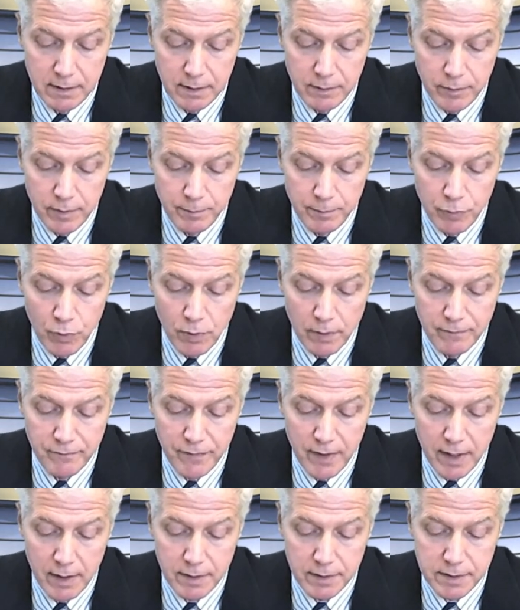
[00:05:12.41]
The report
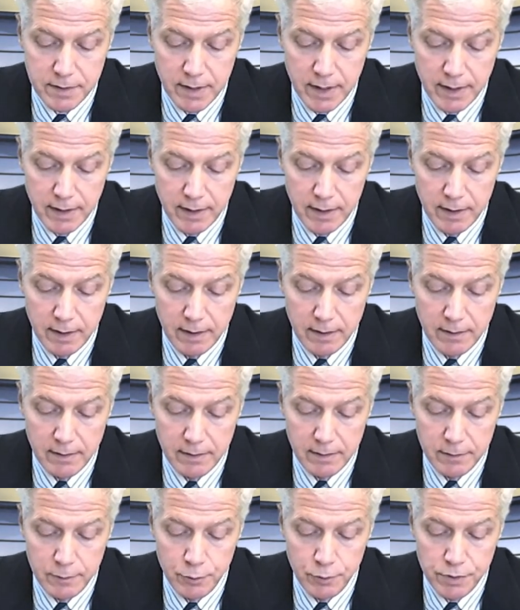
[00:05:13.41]
follows
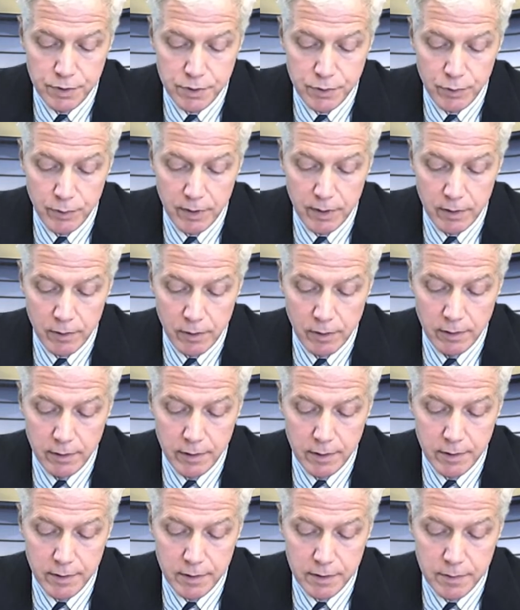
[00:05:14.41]
a news story
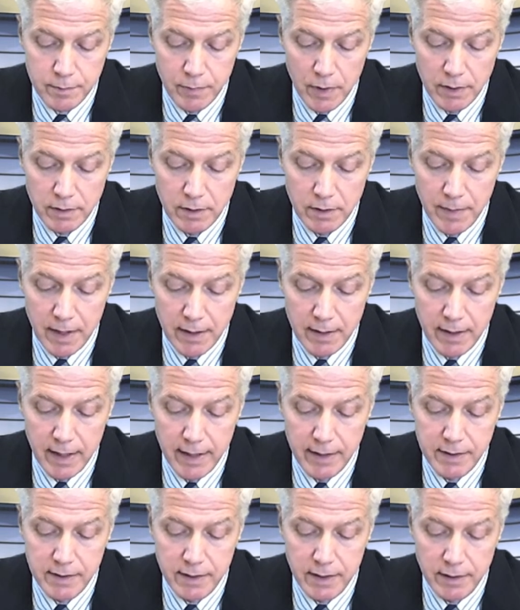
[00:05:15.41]
earlier this month about an
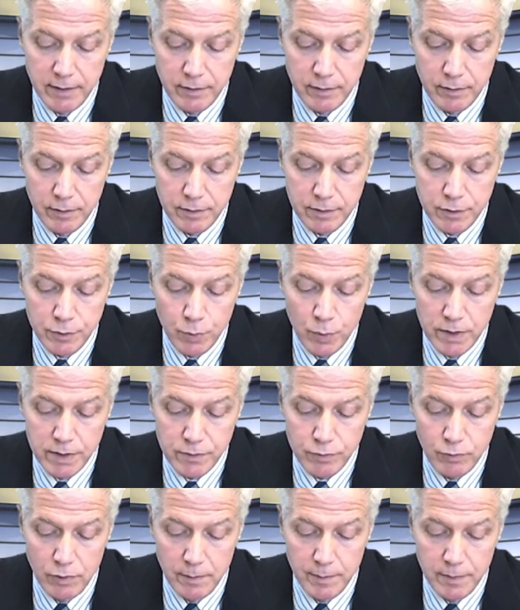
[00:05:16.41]
18-year-old
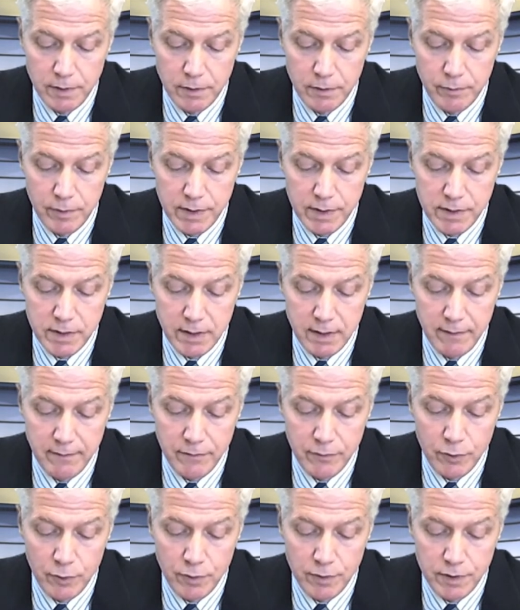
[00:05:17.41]
Swiss woman who
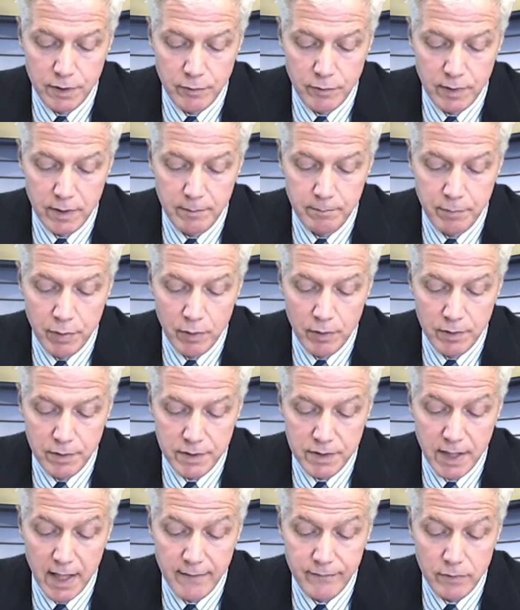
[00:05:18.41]
received third-degree
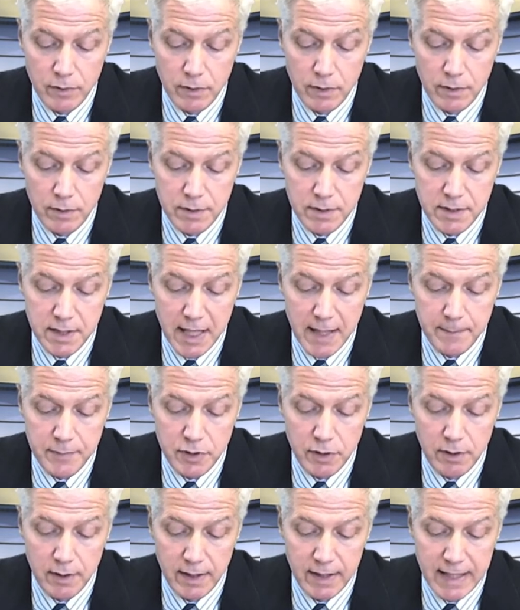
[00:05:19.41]
burns after her
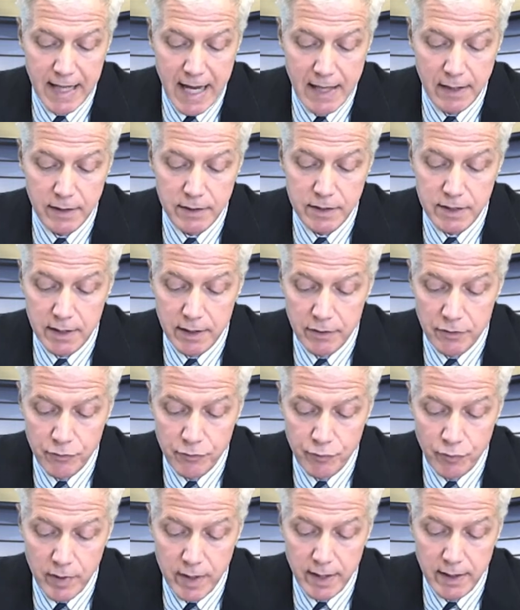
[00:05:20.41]
Samsung Galaxy
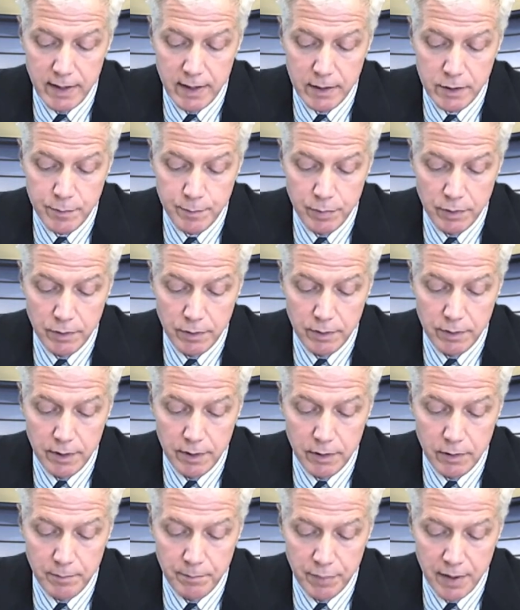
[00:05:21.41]
3 exploded
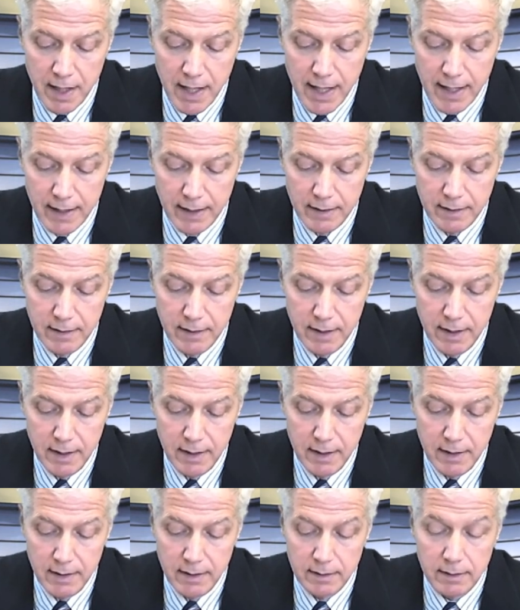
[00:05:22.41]
in her pocket.
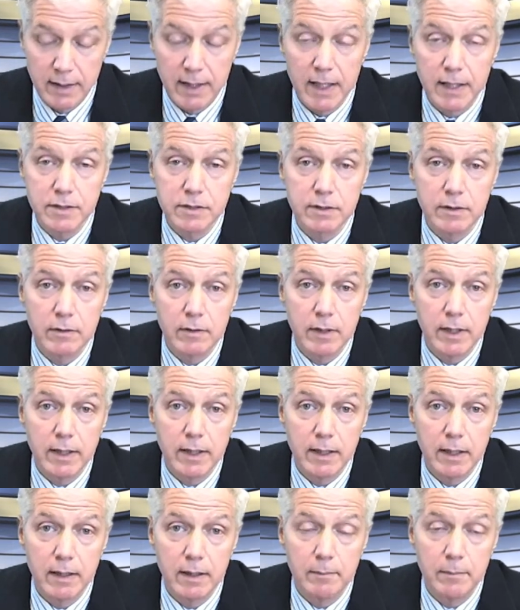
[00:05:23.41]
Last year,
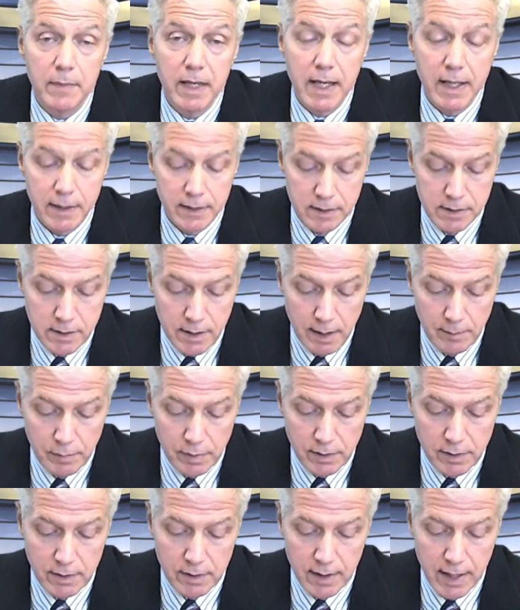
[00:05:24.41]
a man in
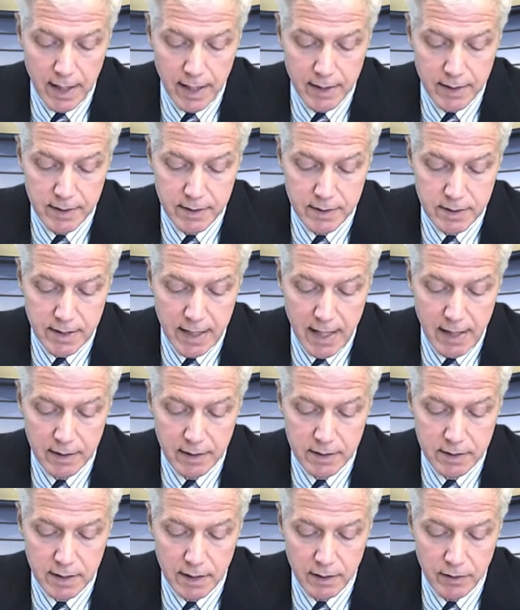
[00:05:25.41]
Dublin had his
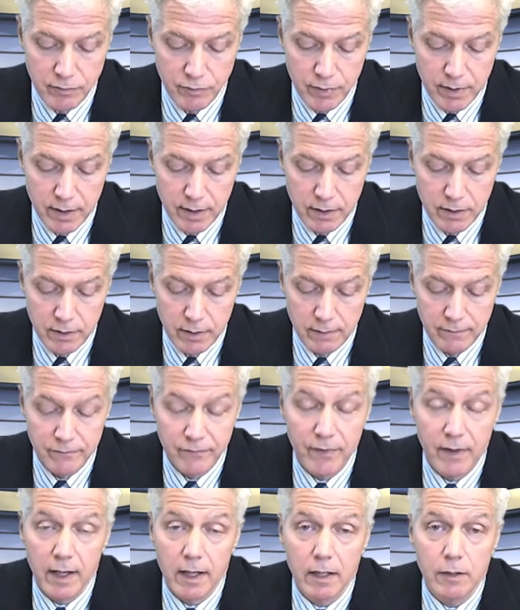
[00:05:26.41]
Galaxy 3
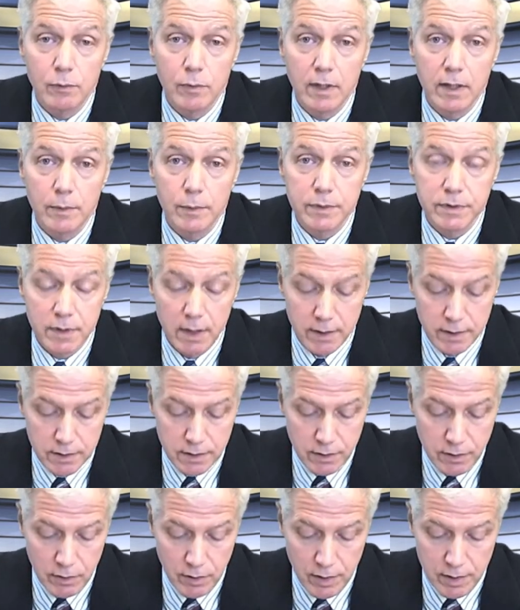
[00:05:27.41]
caught fire while it was on
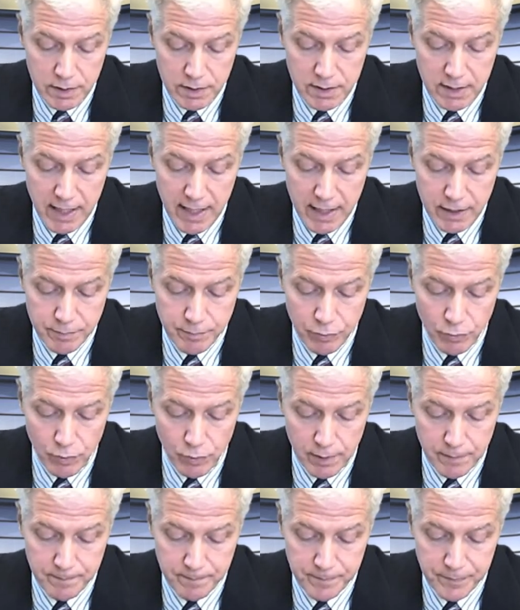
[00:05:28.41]
his car's
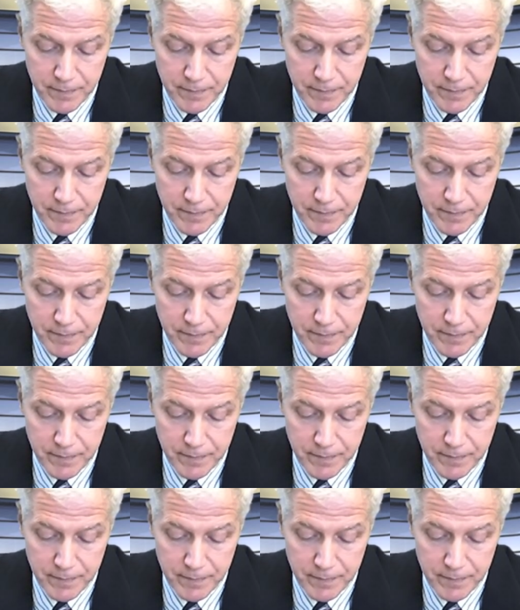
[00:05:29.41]
dashboard.